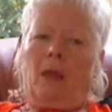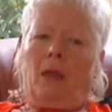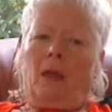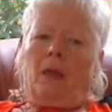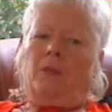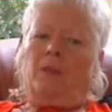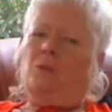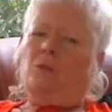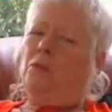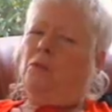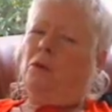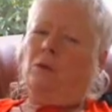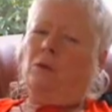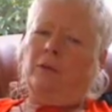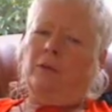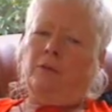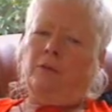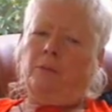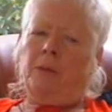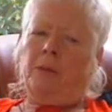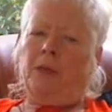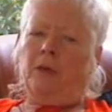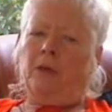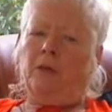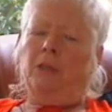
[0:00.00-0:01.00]
The role of a
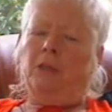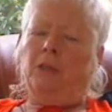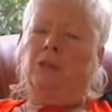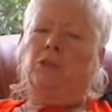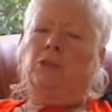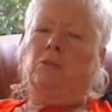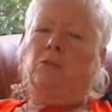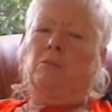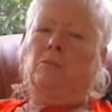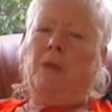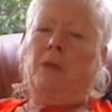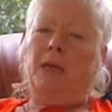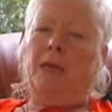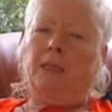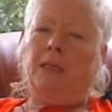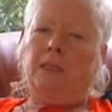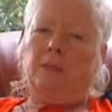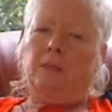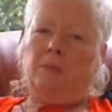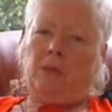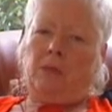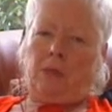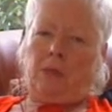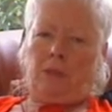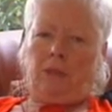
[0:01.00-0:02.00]
parent is to
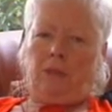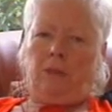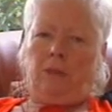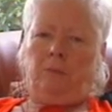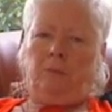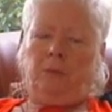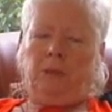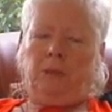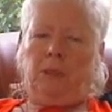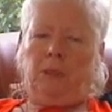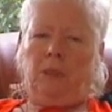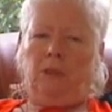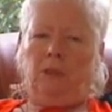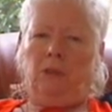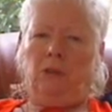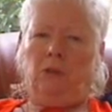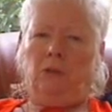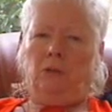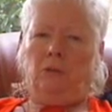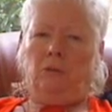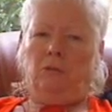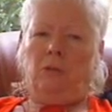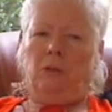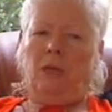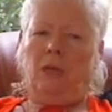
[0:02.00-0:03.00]
maximise the
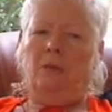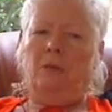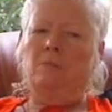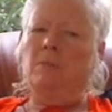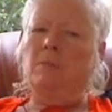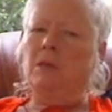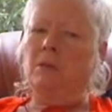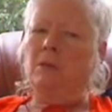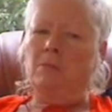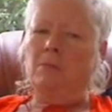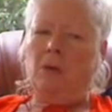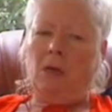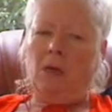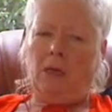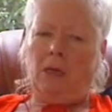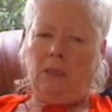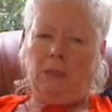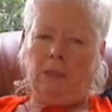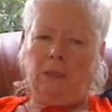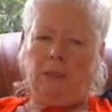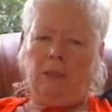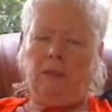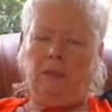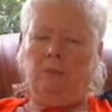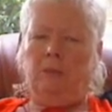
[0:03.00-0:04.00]
potential and
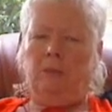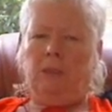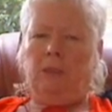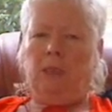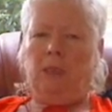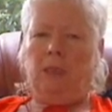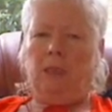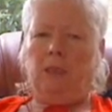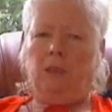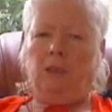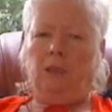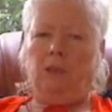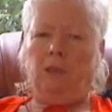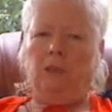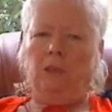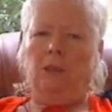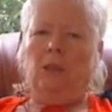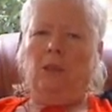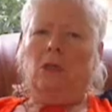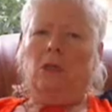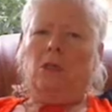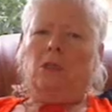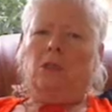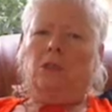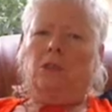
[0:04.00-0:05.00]
minimise the limitations
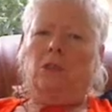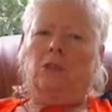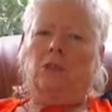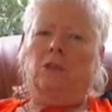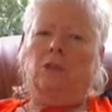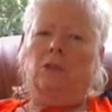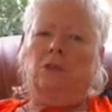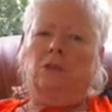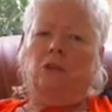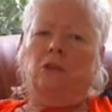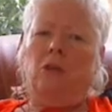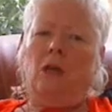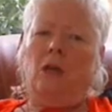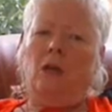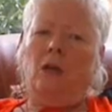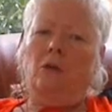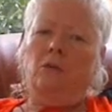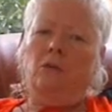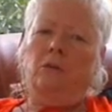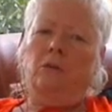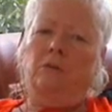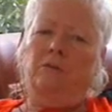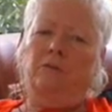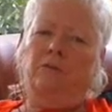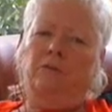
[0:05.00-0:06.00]
so that the
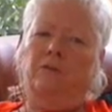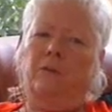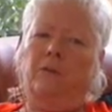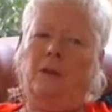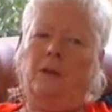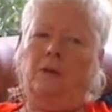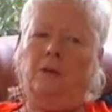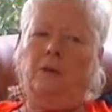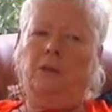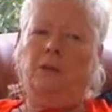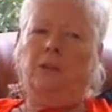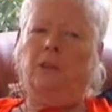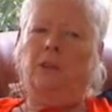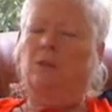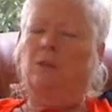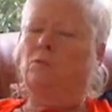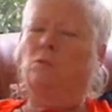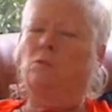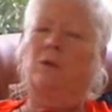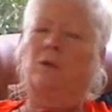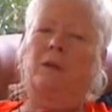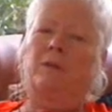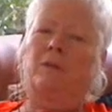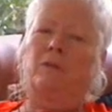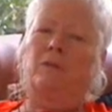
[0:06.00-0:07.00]
child can flourish in
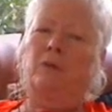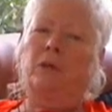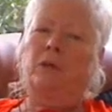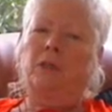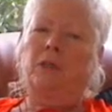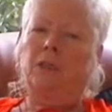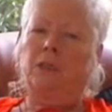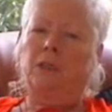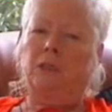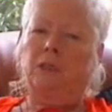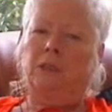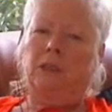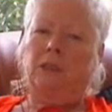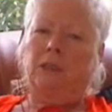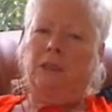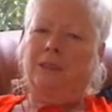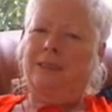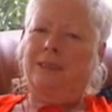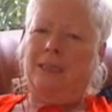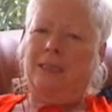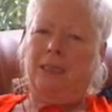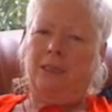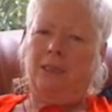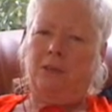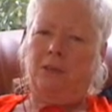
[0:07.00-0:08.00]
whatever it is that it's
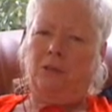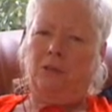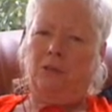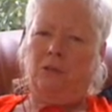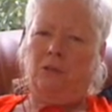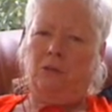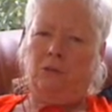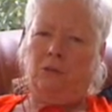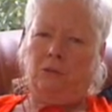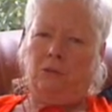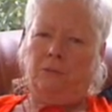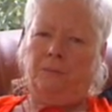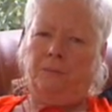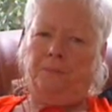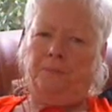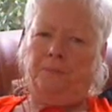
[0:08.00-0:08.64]
here to do.